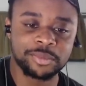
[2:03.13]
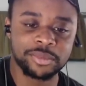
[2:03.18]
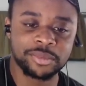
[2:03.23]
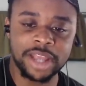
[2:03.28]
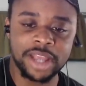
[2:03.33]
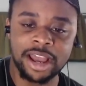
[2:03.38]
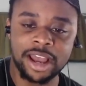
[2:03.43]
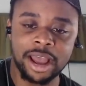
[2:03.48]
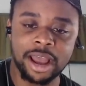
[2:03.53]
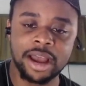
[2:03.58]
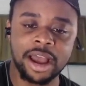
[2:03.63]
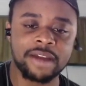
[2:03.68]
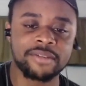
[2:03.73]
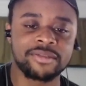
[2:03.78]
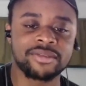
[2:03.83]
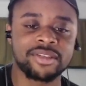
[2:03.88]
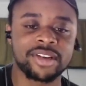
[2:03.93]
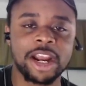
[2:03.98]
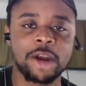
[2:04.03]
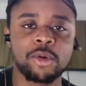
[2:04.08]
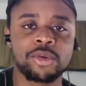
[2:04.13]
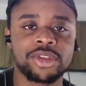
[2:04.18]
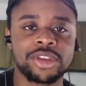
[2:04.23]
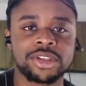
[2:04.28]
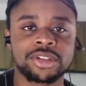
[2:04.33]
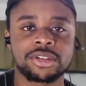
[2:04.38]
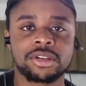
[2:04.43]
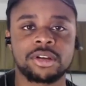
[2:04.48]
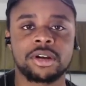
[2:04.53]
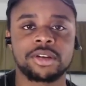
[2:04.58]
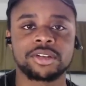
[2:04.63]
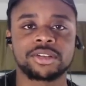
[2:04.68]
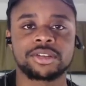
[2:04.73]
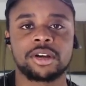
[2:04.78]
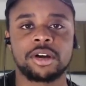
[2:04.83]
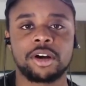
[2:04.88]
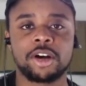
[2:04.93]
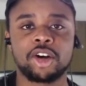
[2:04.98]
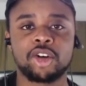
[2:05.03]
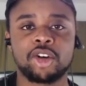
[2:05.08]
I, I, forget what the song is
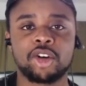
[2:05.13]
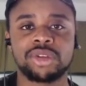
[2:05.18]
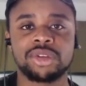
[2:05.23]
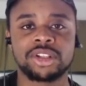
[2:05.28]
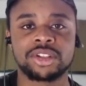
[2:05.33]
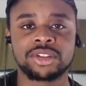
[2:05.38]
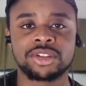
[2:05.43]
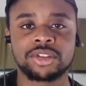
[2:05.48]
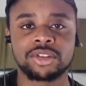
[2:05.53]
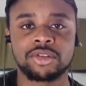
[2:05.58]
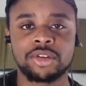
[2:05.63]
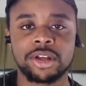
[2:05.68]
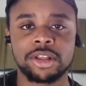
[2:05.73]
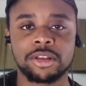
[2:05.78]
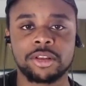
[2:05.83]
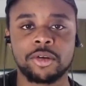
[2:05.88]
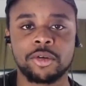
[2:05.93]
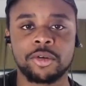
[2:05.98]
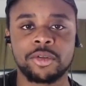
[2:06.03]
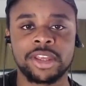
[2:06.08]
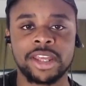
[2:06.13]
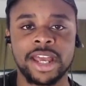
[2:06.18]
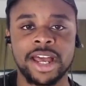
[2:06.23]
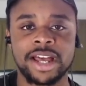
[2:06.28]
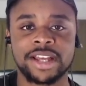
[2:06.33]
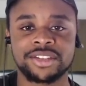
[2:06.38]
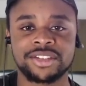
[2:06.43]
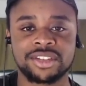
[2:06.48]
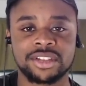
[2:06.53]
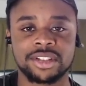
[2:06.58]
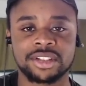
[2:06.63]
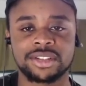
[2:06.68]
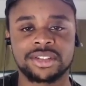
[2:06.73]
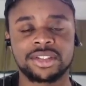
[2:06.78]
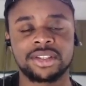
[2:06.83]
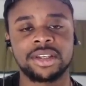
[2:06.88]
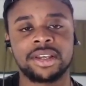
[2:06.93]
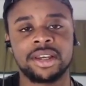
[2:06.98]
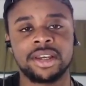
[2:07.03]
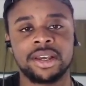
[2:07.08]
called but destroy lonely has
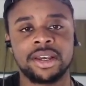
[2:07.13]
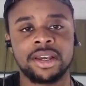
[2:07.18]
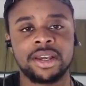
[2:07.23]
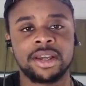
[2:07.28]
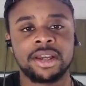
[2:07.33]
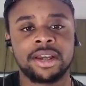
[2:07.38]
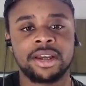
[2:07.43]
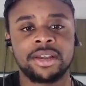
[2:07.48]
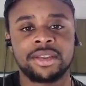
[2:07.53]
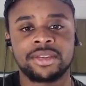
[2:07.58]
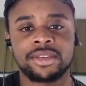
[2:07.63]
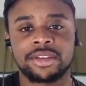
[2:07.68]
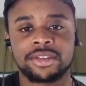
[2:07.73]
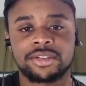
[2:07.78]
this this